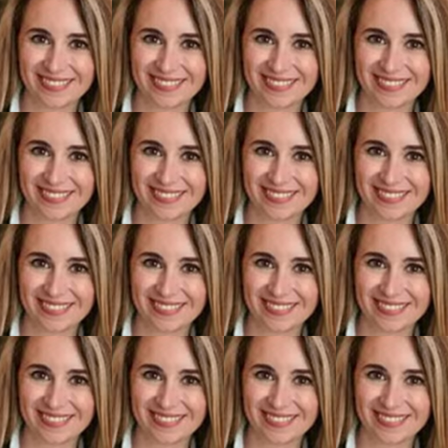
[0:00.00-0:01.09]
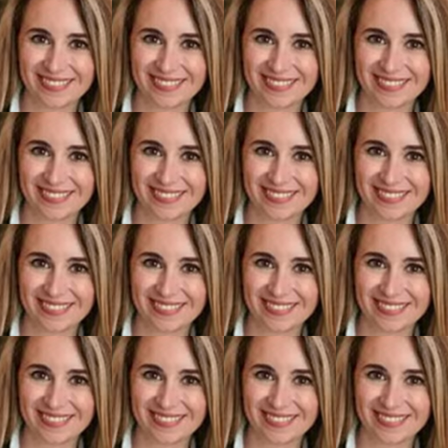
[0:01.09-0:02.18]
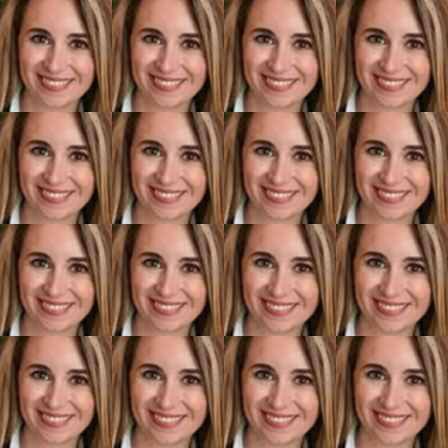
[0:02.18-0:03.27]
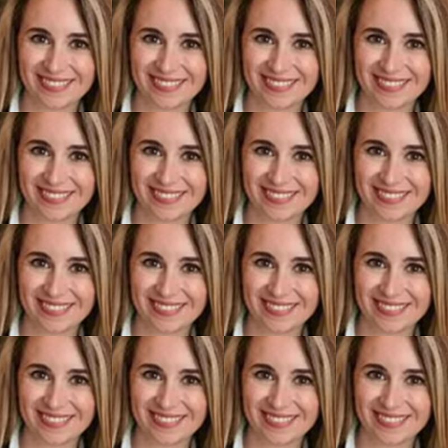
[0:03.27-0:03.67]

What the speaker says: [no speech]